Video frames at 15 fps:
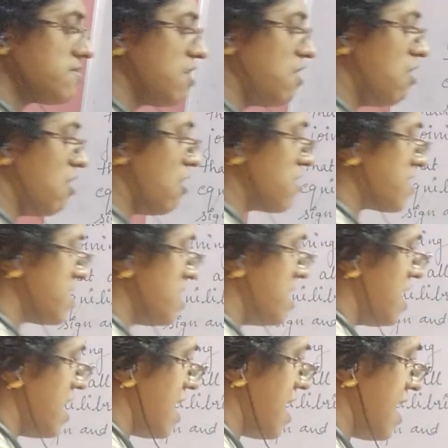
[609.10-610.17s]
or
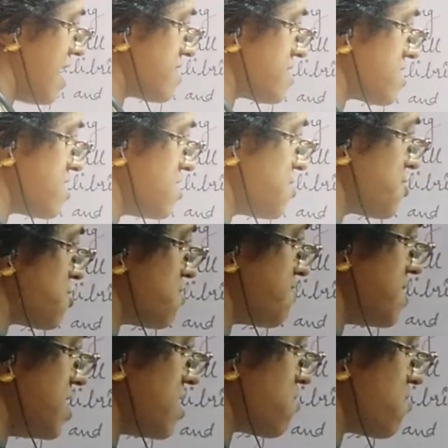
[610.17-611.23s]
x should be
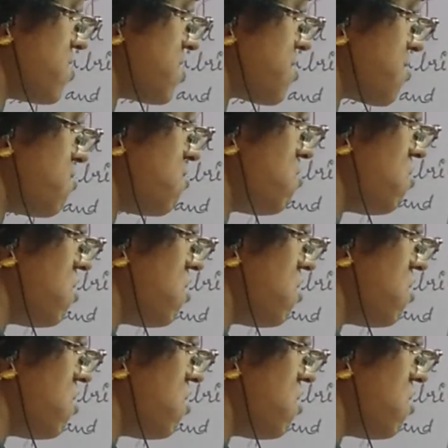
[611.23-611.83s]
equals to